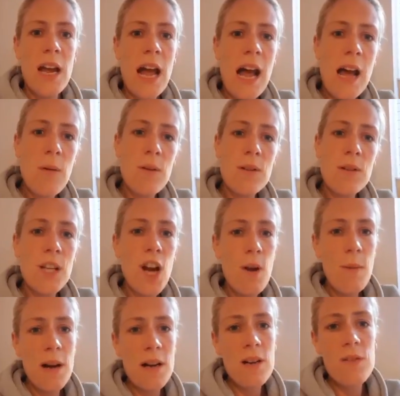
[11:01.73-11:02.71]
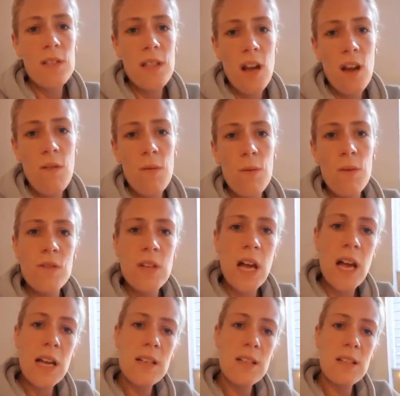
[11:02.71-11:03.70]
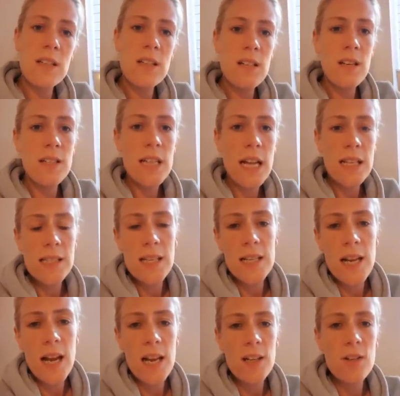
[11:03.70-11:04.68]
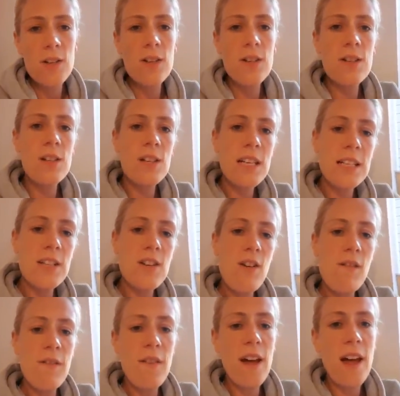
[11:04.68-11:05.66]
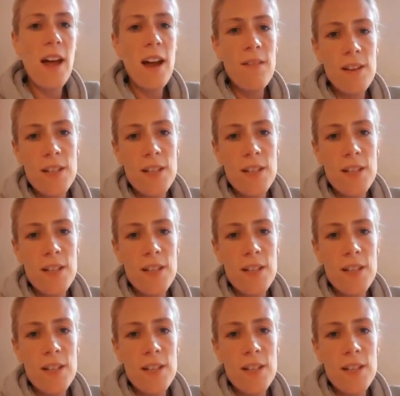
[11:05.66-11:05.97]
I want to go back on the sofa with Dad. Dad said I could, and it's not fair.